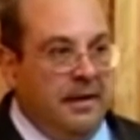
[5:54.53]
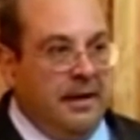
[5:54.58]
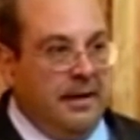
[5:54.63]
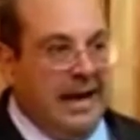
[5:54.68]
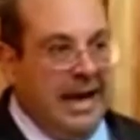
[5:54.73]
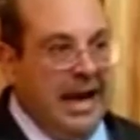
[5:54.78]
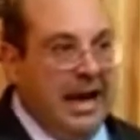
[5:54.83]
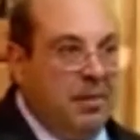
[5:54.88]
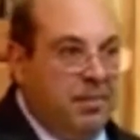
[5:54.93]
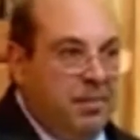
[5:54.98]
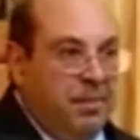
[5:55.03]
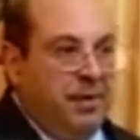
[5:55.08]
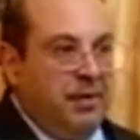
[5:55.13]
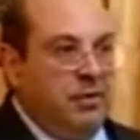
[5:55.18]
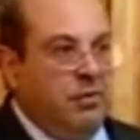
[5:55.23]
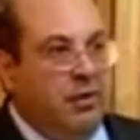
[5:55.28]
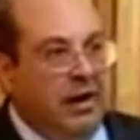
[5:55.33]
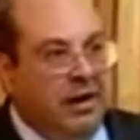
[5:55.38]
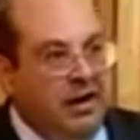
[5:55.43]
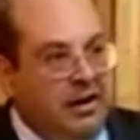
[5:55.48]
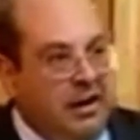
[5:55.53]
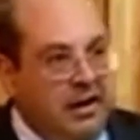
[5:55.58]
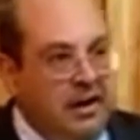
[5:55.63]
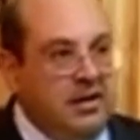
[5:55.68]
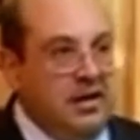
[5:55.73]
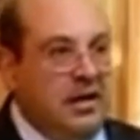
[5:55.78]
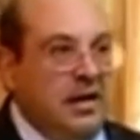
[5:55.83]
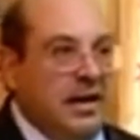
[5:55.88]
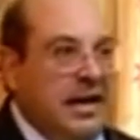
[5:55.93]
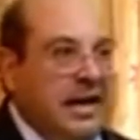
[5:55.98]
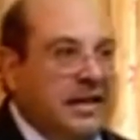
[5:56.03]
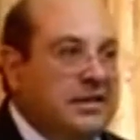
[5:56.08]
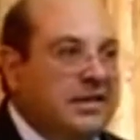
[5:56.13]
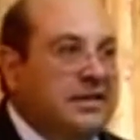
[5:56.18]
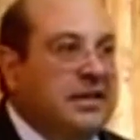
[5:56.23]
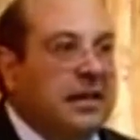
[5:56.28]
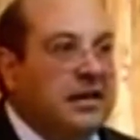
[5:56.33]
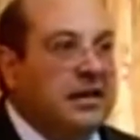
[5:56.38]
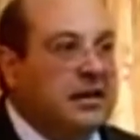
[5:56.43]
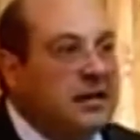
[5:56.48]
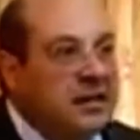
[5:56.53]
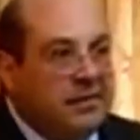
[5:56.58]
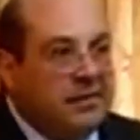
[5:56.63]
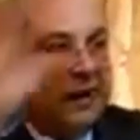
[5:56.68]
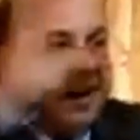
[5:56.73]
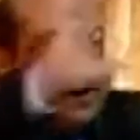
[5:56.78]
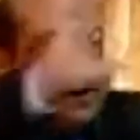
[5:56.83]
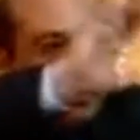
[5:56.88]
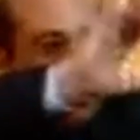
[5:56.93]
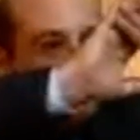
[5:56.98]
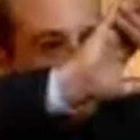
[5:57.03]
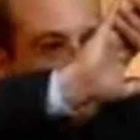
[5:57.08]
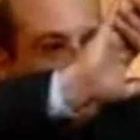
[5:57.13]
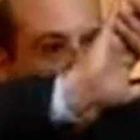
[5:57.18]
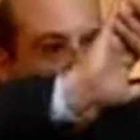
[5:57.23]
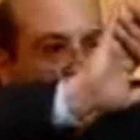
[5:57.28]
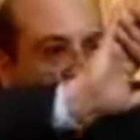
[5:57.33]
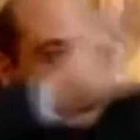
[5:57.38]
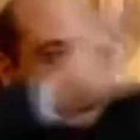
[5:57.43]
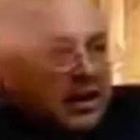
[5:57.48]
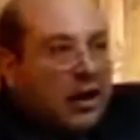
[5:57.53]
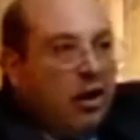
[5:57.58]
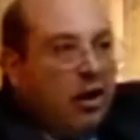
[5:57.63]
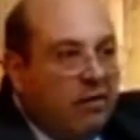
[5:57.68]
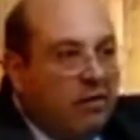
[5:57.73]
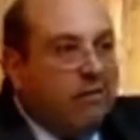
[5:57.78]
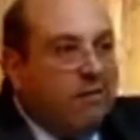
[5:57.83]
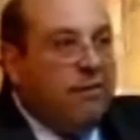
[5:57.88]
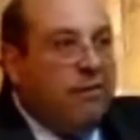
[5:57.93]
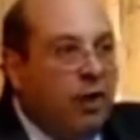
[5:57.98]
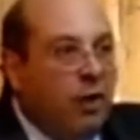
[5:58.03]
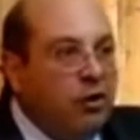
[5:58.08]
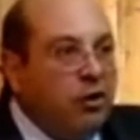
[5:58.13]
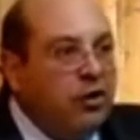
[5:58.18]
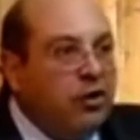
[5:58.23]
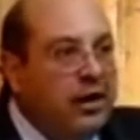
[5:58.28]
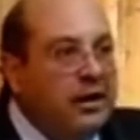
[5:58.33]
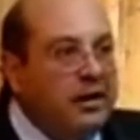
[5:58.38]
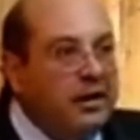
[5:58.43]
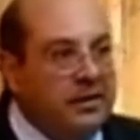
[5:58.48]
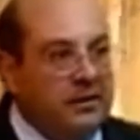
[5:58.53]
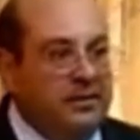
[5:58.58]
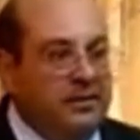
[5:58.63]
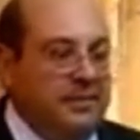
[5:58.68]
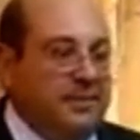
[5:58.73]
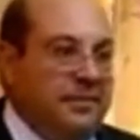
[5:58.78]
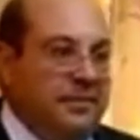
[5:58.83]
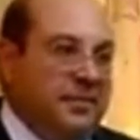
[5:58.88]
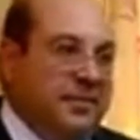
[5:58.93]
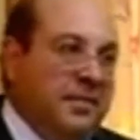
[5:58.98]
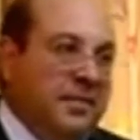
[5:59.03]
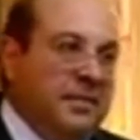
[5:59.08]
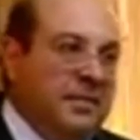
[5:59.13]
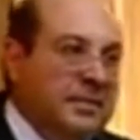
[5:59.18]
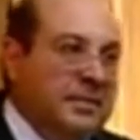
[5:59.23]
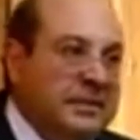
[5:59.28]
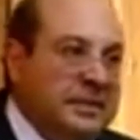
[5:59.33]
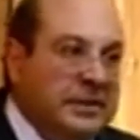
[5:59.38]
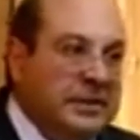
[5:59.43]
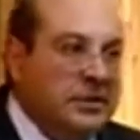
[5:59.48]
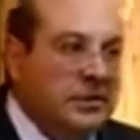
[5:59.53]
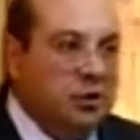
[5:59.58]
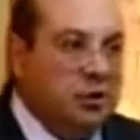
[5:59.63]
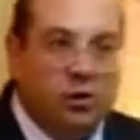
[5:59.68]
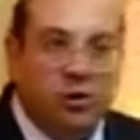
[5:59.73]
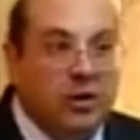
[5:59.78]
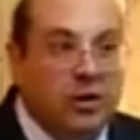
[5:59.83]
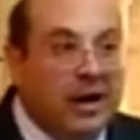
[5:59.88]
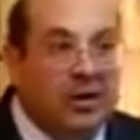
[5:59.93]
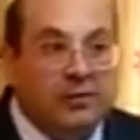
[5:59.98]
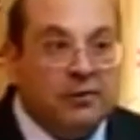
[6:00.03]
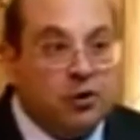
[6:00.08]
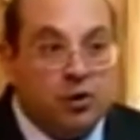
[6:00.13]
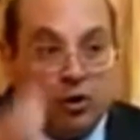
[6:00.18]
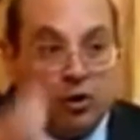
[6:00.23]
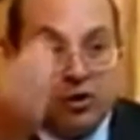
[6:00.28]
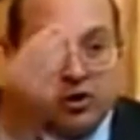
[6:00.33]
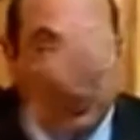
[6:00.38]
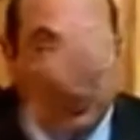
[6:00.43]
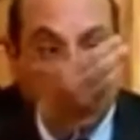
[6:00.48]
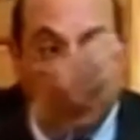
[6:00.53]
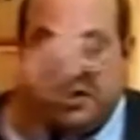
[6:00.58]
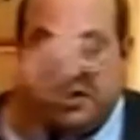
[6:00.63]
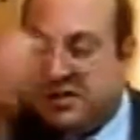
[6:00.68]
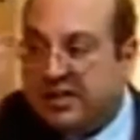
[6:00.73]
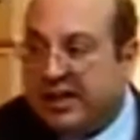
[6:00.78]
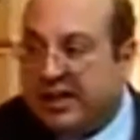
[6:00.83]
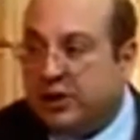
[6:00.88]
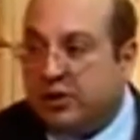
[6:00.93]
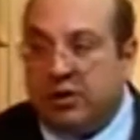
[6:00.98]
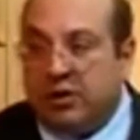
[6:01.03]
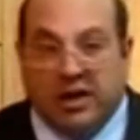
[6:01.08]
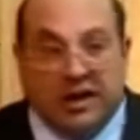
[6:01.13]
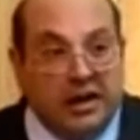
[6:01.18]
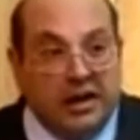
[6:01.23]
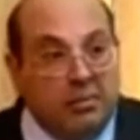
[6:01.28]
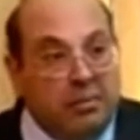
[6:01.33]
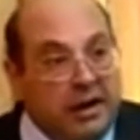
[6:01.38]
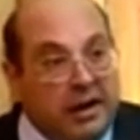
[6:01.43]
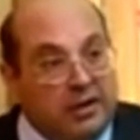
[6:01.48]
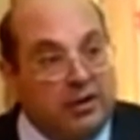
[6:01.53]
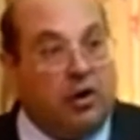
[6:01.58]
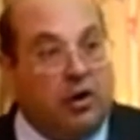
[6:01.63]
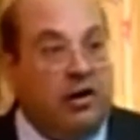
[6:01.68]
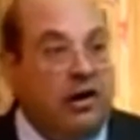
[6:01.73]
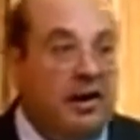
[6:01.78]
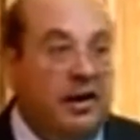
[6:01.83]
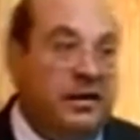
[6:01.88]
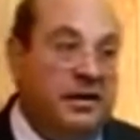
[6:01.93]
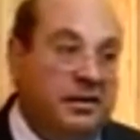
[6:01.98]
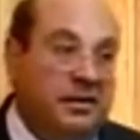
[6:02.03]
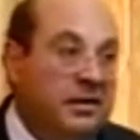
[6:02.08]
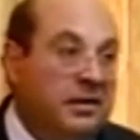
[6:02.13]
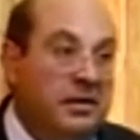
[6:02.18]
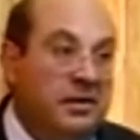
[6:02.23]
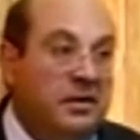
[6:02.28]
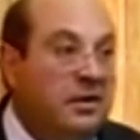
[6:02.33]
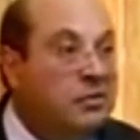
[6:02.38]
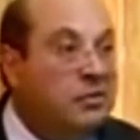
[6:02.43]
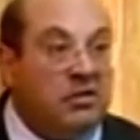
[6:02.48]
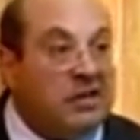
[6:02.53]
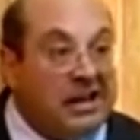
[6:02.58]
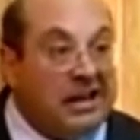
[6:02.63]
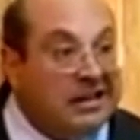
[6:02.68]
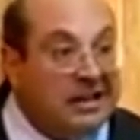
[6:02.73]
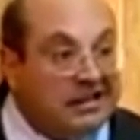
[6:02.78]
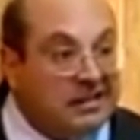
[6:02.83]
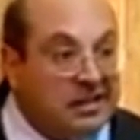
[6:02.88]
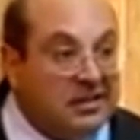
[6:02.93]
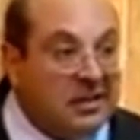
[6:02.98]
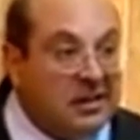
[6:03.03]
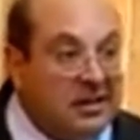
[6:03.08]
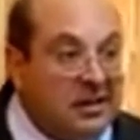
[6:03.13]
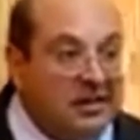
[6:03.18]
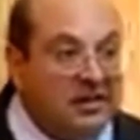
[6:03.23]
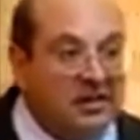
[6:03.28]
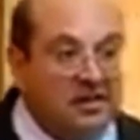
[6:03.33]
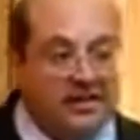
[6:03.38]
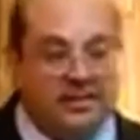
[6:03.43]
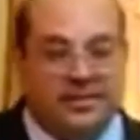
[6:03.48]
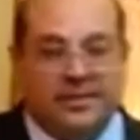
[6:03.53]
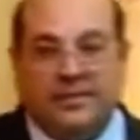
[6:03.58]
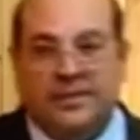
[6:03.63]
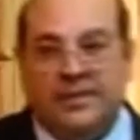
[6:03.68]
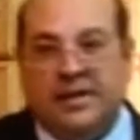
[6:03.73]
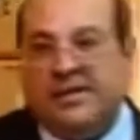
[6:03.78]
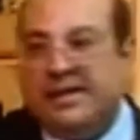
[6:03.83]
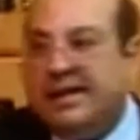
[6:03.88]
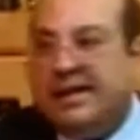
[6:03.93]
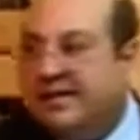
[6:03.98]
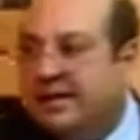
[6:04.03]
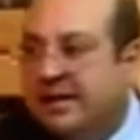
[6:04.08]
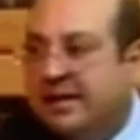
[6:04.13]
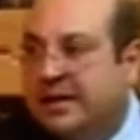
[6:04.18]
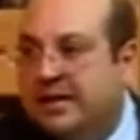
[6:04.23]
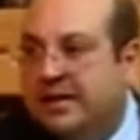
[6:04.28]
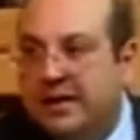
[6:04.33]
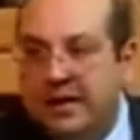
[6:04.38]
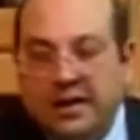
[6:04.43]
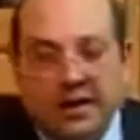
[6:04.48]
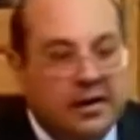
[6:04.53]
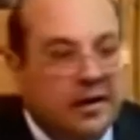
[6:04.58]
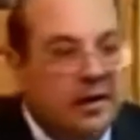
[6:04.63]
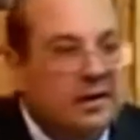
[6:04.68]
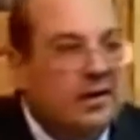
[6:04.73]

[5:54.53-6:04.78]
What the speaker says: help one religion against the other. In fact, hands are off altogether. So you have socialist, secular inbuilt already. It was unnecessary, as I said earlier.